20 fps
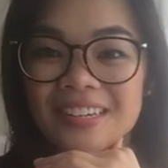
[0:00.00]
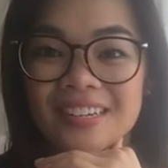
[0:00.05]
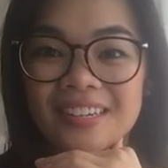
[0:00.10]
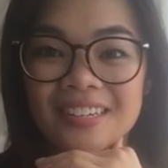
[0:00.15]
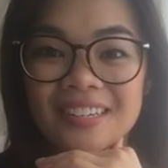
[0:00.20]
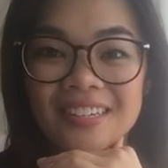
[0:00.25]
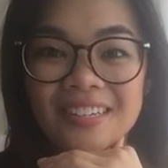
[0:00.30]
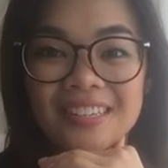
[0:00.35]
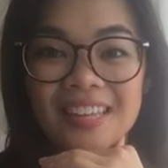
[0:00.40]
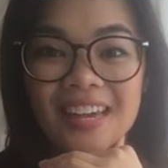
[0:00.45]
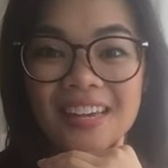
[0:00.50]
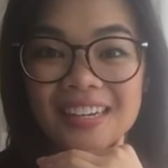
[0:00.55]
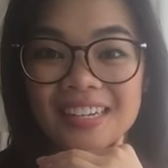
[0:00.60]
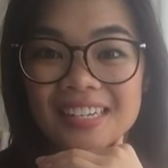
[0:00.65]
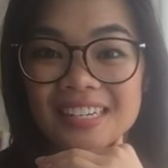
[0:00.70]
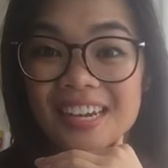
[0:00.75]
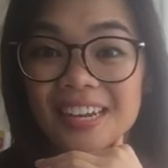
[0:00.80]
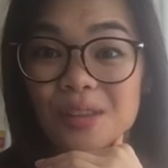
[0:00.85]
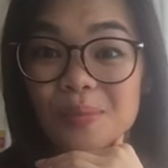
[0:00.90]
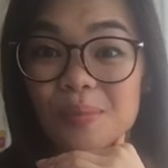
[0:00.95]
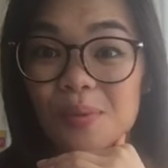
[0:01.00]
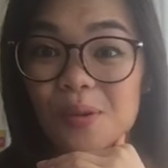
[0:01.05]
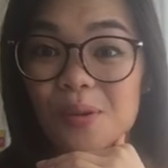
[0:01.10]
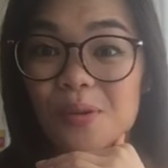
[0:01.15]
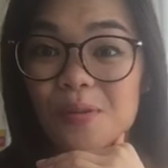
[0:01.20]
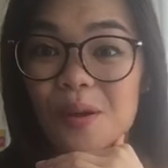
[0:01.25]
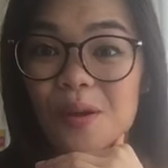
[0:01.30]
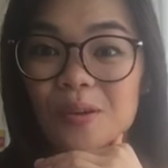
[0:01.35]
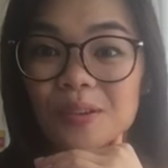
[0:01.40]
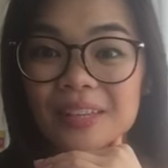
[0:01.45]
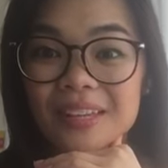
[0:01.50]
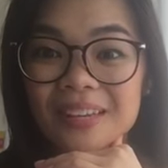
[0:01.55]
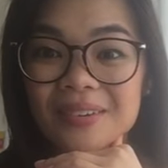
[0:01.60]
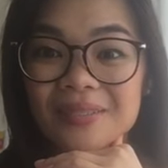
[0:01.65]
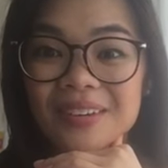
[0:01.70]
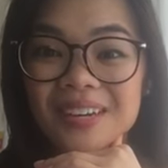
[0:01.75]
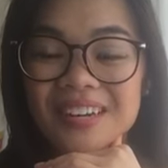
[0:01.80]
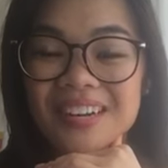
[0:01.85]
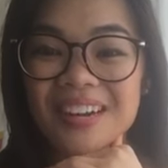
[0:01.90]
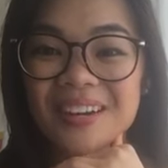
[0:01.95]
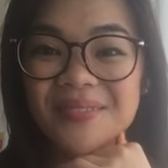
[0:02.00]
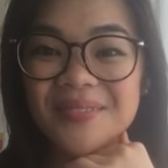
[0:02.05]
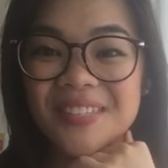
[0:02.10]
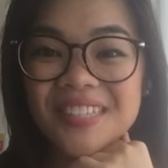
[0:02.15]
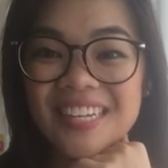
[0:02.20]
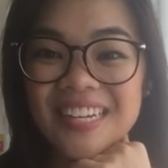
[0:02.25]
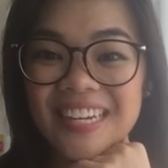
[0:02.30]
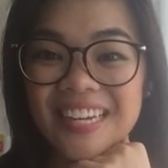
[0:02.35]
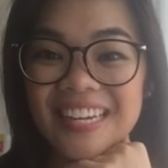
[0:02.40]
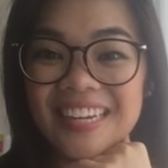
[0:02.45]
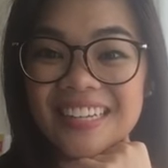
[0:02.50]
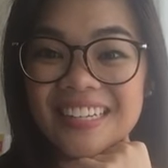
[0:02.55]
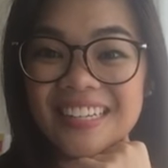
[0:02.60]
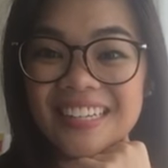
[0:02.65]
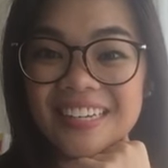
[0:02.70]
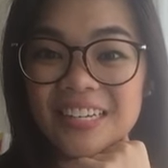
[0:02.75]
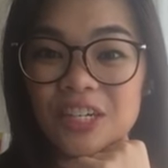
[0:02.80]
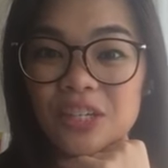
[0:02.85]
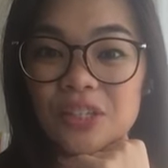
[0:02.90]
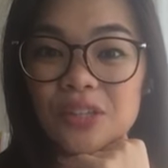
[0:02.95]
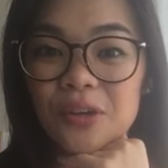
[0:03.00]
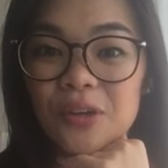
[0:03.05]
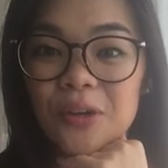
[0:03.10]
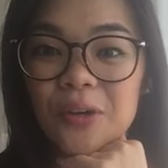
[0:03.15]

started to get the ball rolling when it comes to English. So,